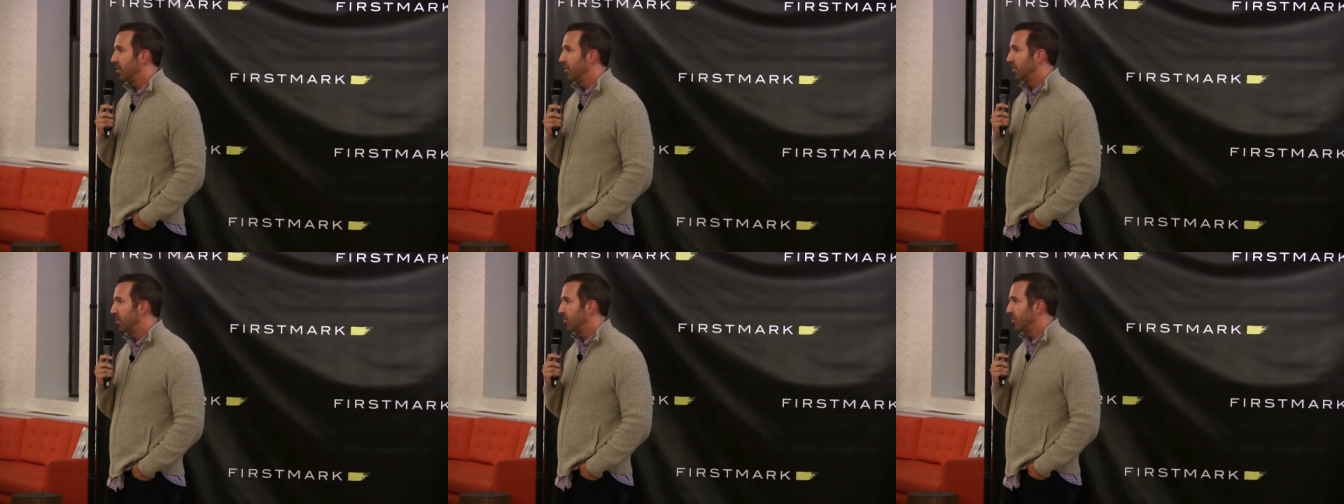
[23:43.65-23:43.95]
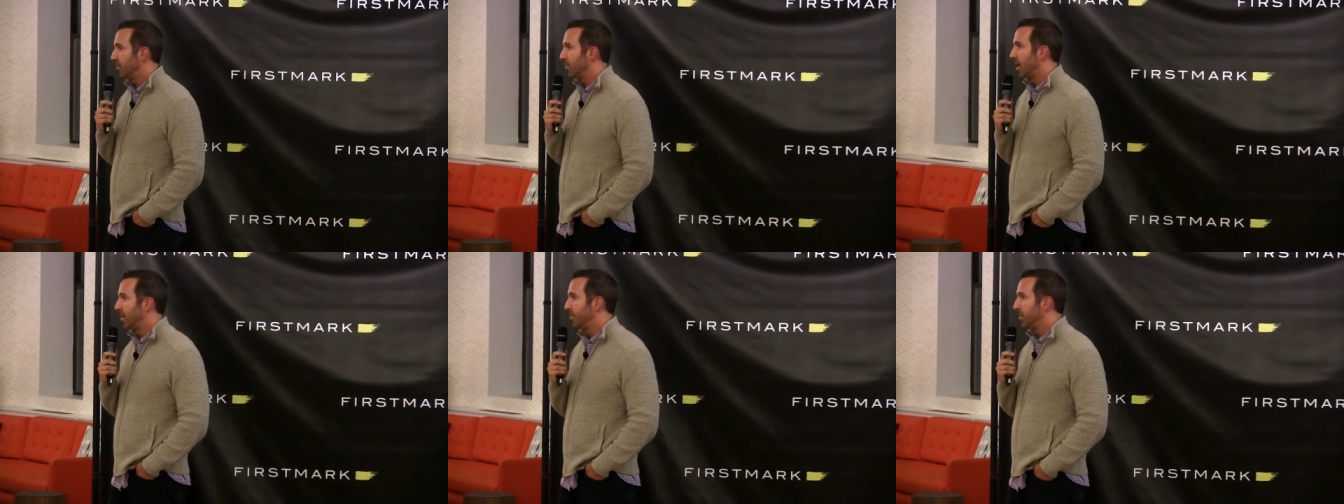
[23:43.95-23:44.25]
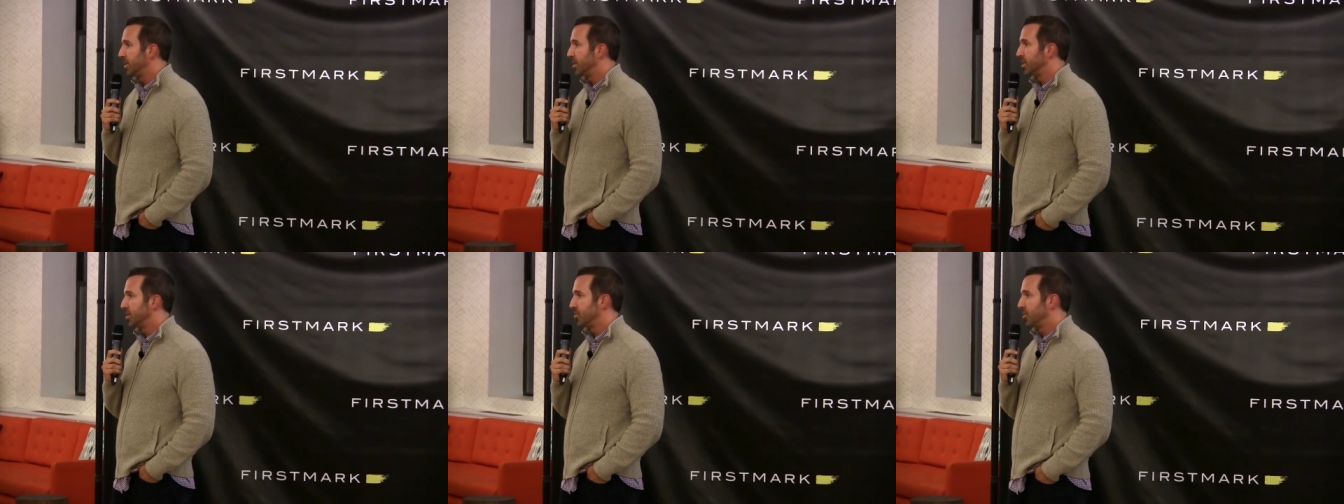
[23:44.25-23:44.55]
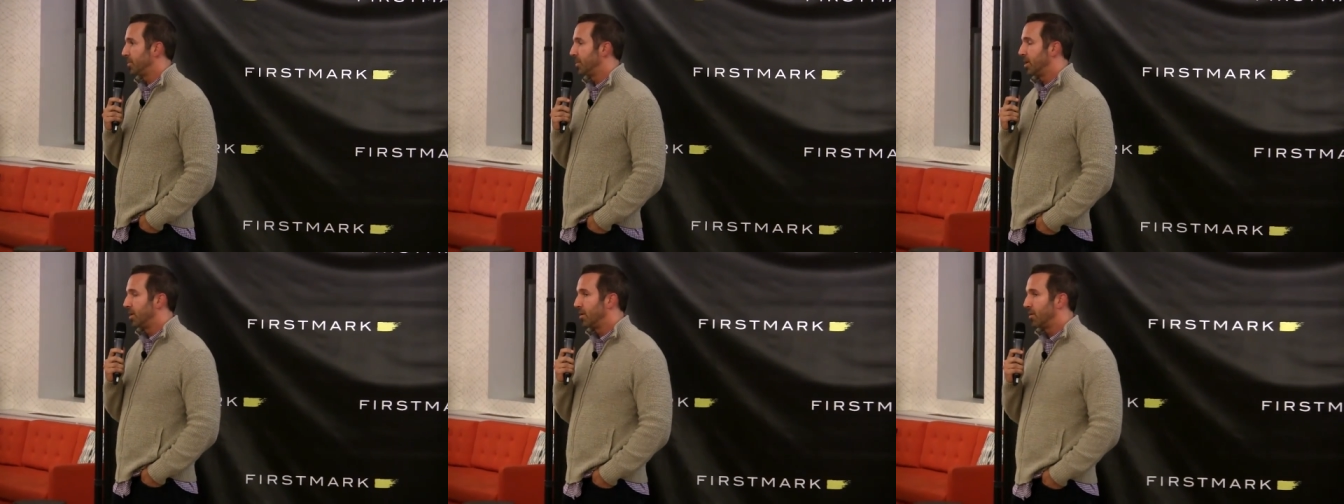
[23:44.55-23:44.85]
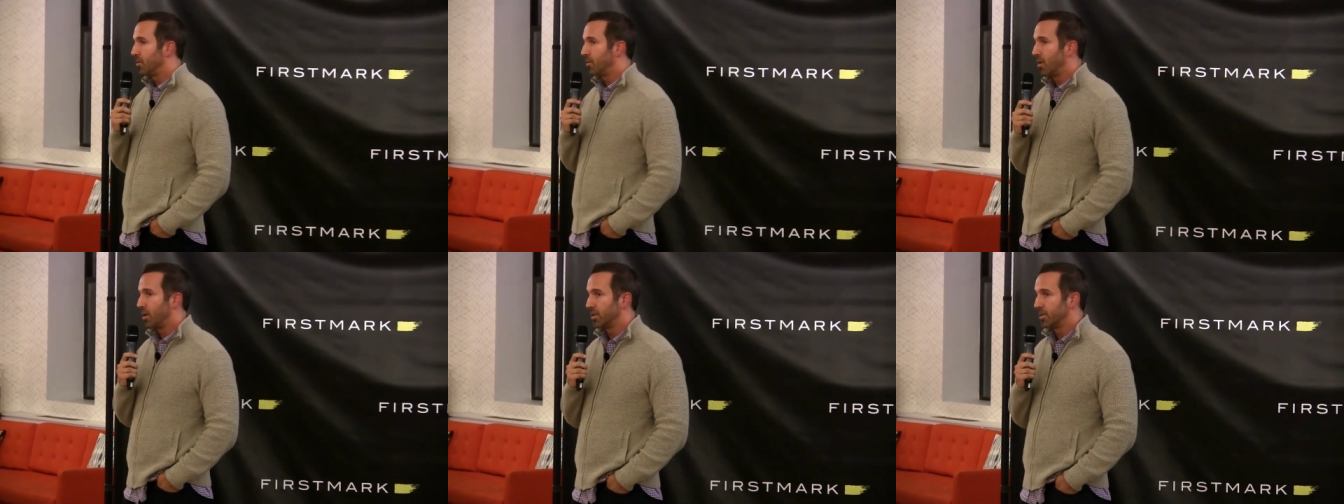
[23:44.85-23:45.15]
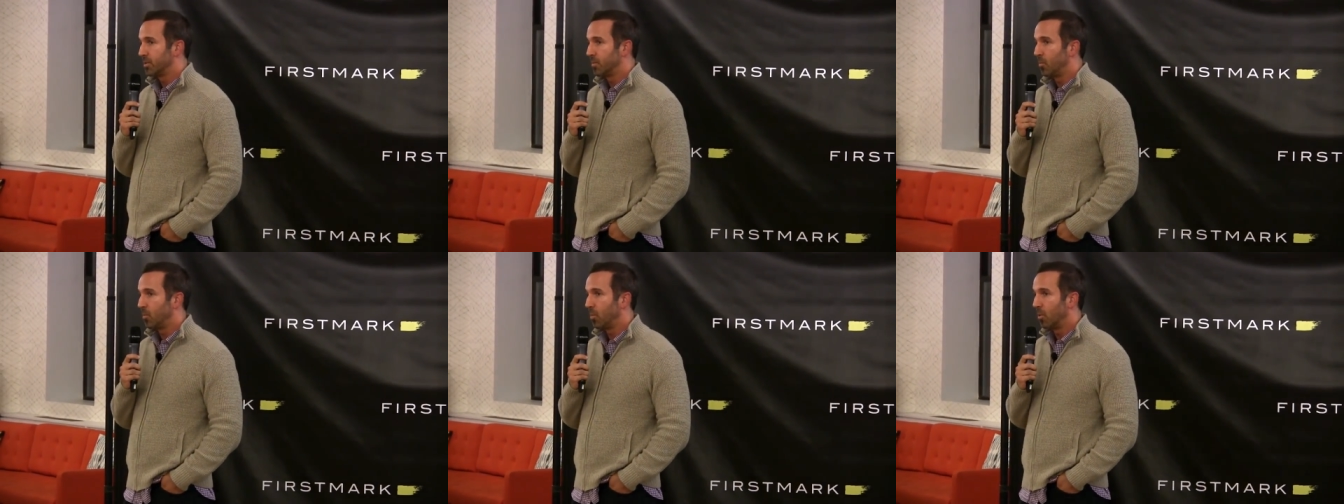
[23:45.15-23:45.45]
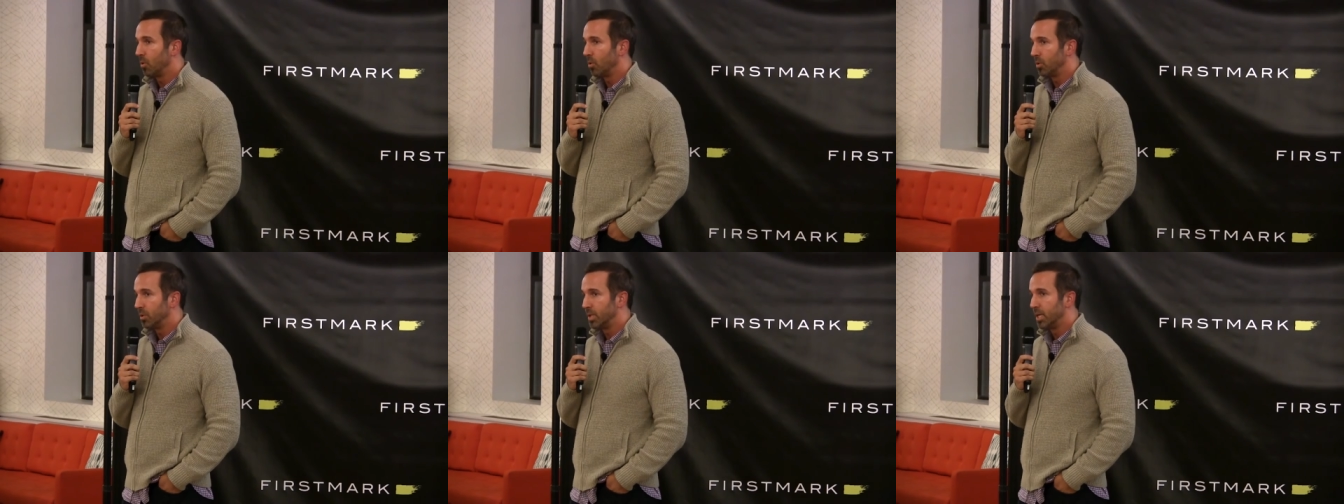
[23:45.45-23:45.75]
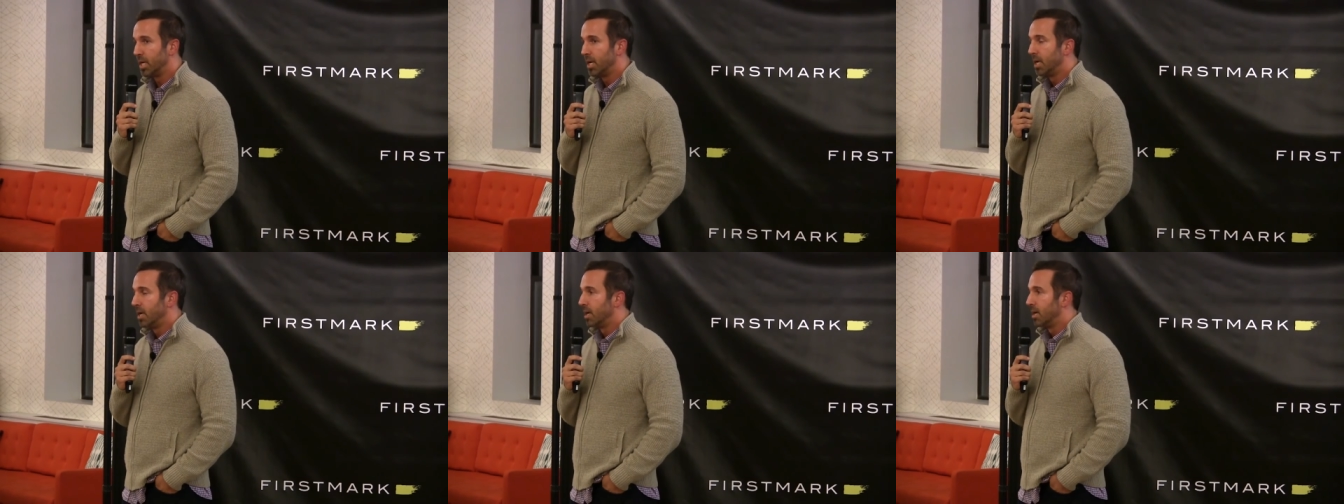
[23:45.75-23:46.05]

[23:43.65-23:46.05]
although we might be distributed across the world.